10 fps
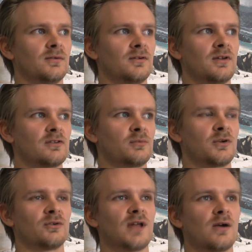He has a
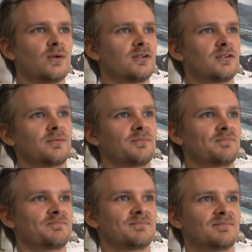special language,
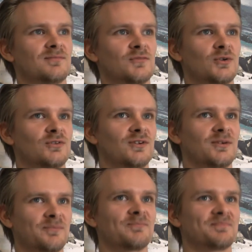so to say.
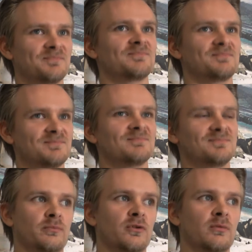
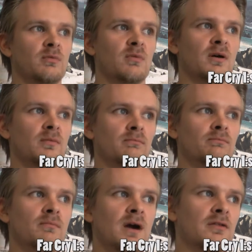Some people
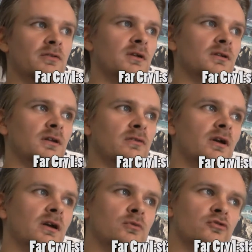might think that it's
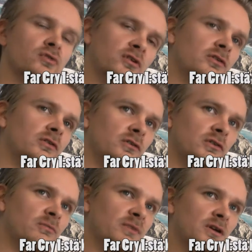like a restriction to
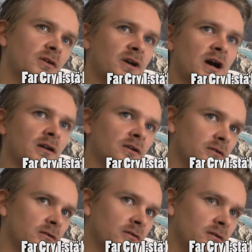just be on the
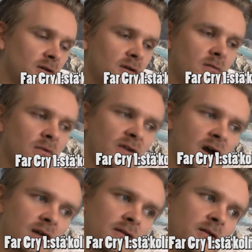island, but the
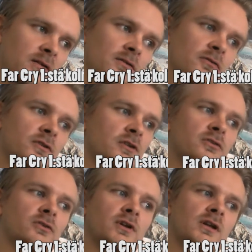island
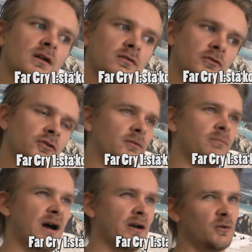features a lot of different
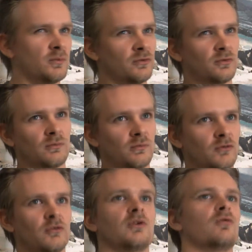biomes,
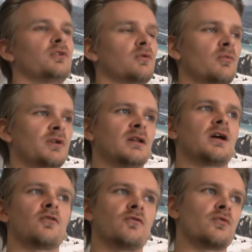so there will be a
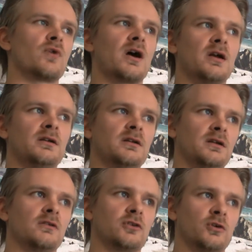lot of variety
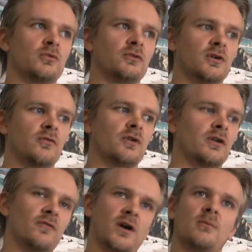in terms of
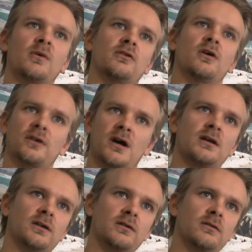environment on the
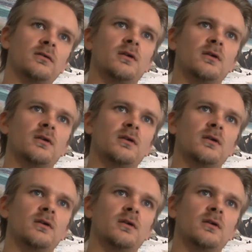island.